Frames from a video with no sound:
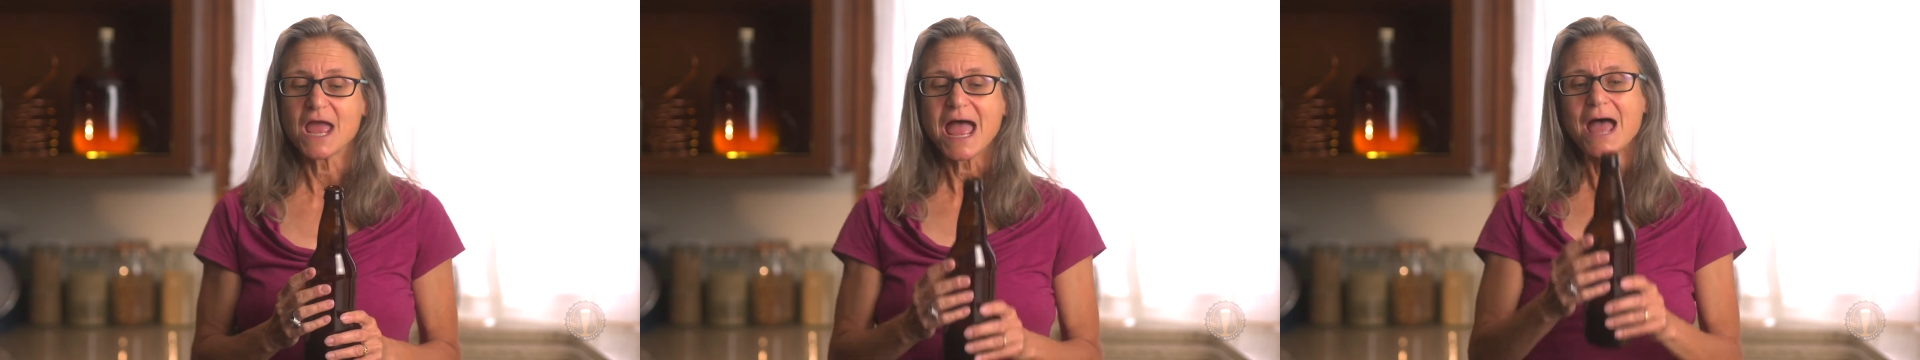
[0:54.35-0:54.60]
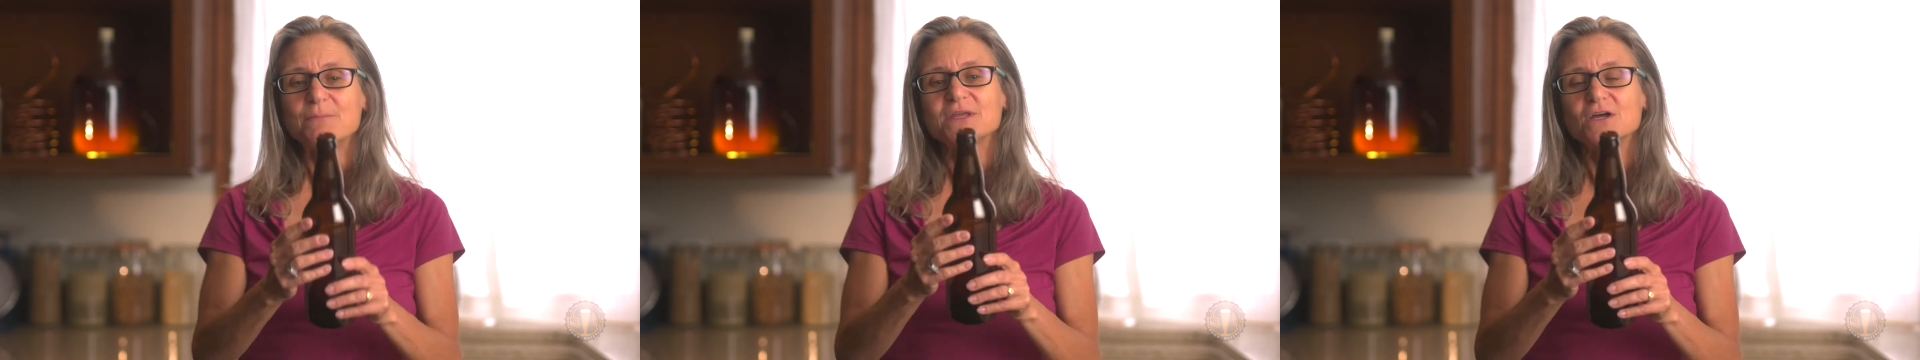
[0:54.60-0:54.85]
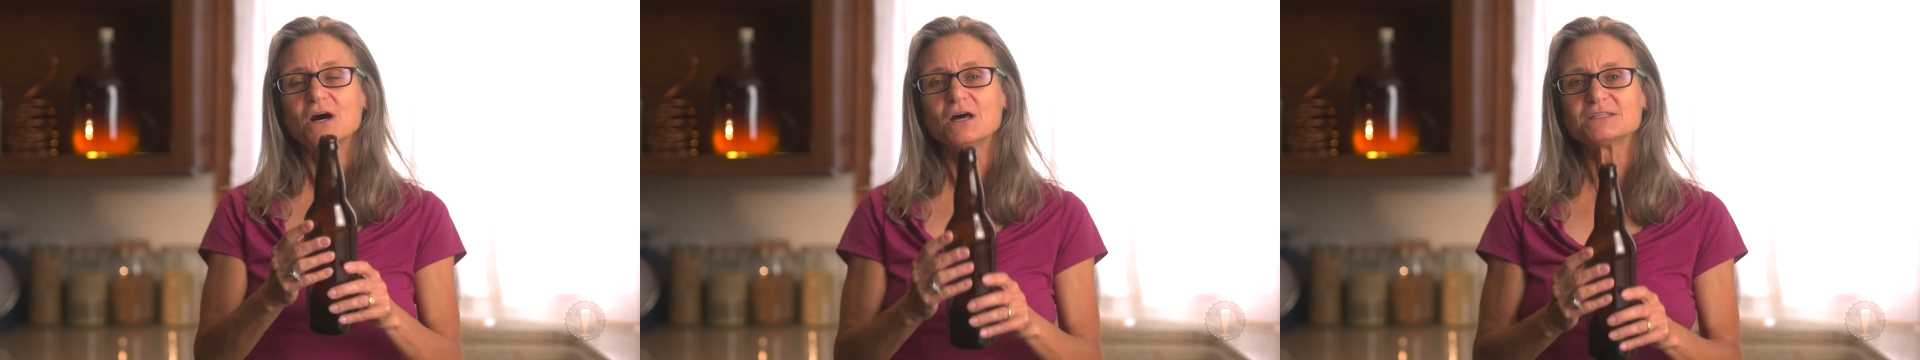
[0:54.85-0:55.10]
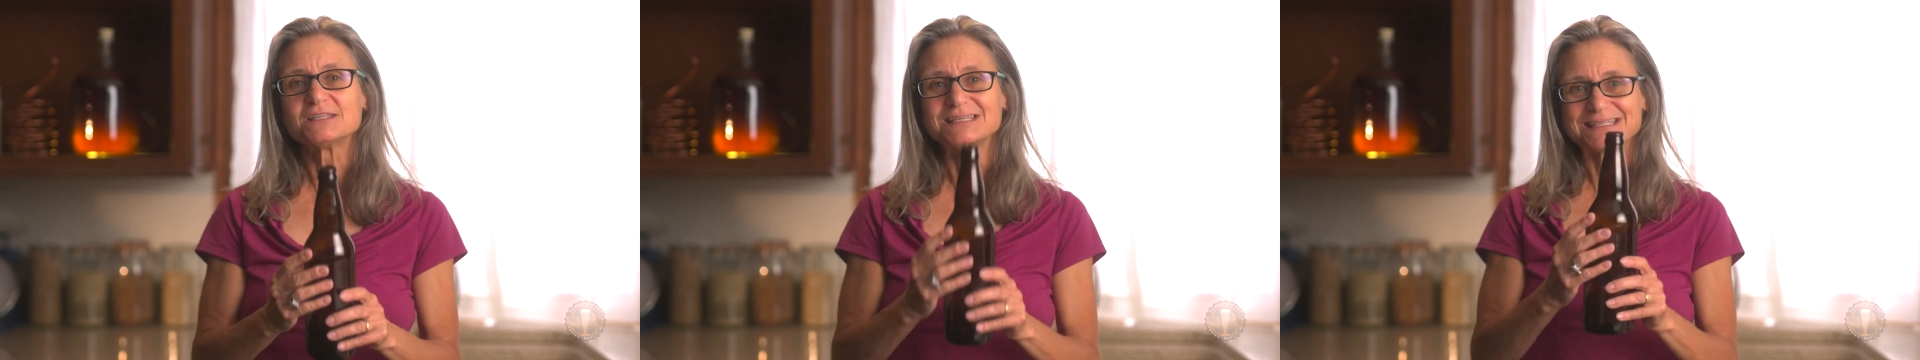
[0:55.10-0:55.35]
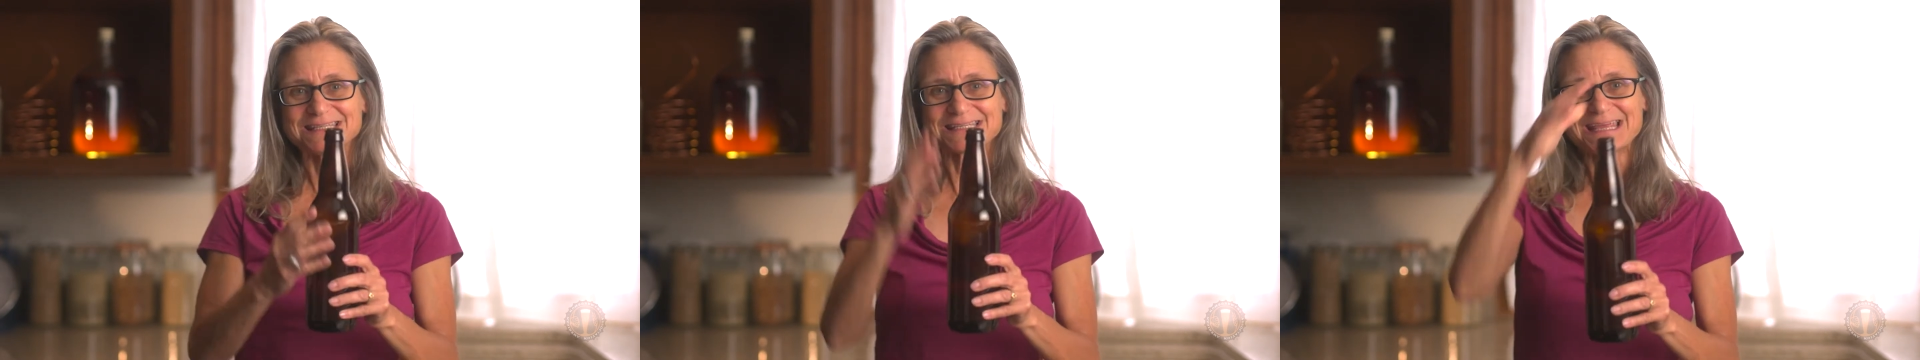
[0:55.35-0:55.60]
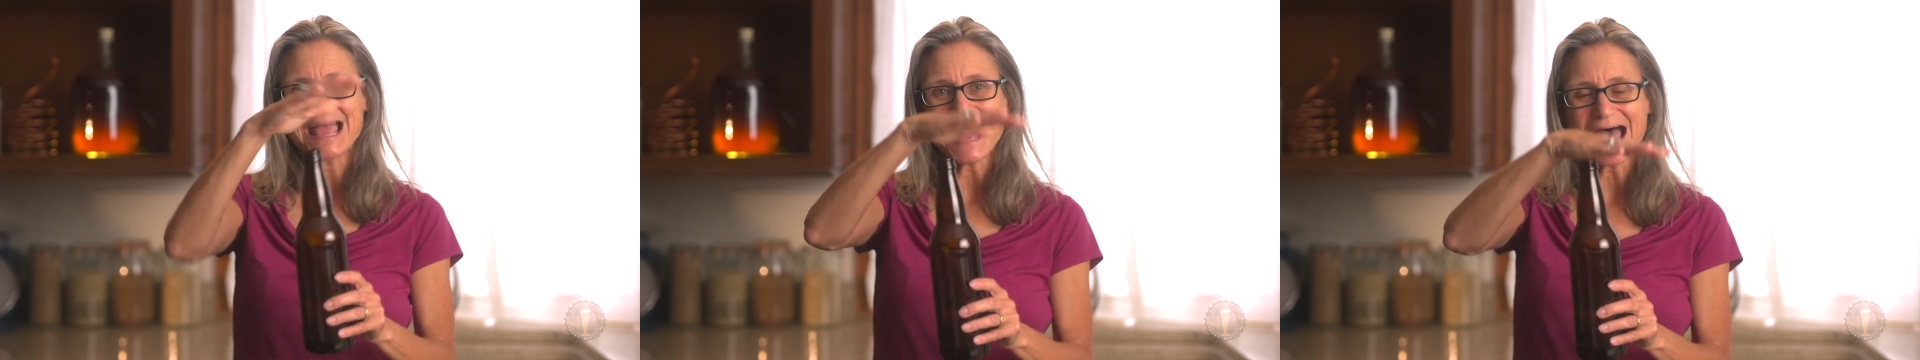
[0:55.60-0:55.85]
and because this is
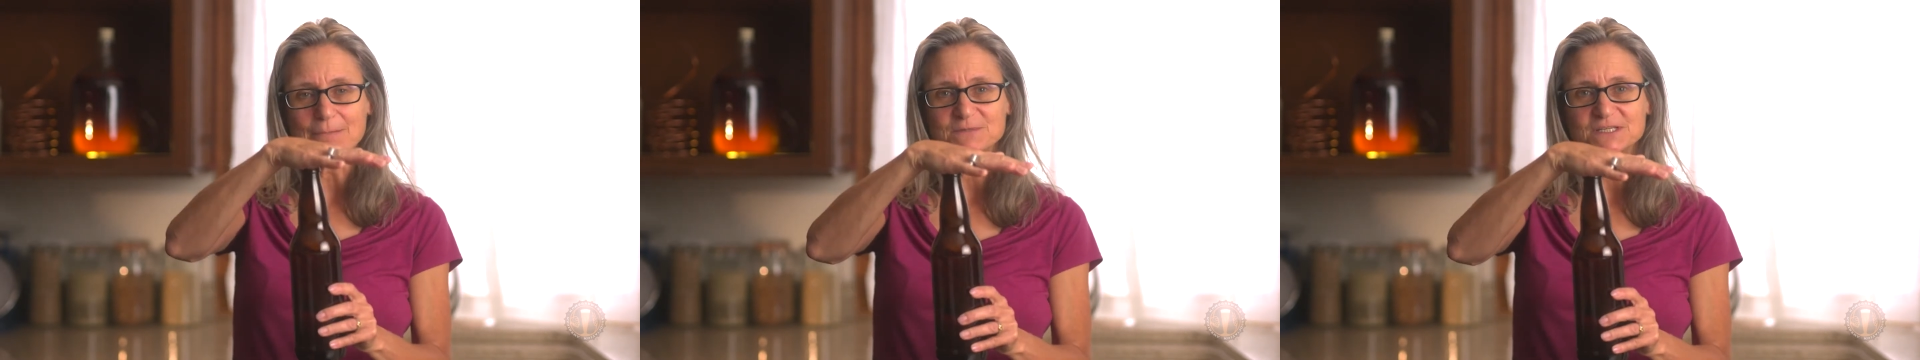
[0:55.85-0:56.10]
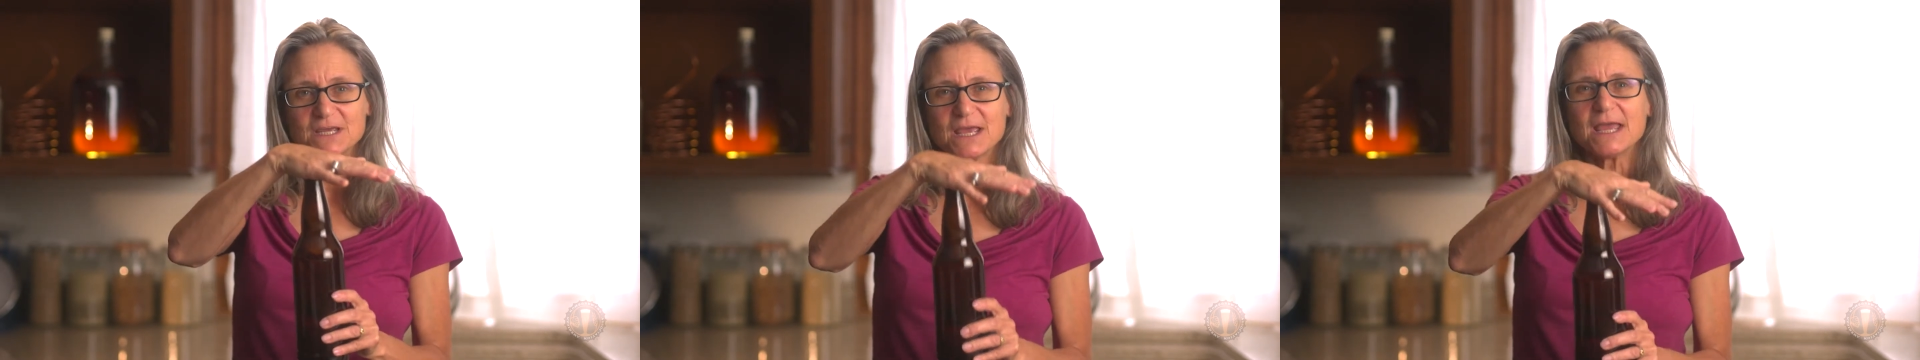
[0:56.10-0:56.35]
capped,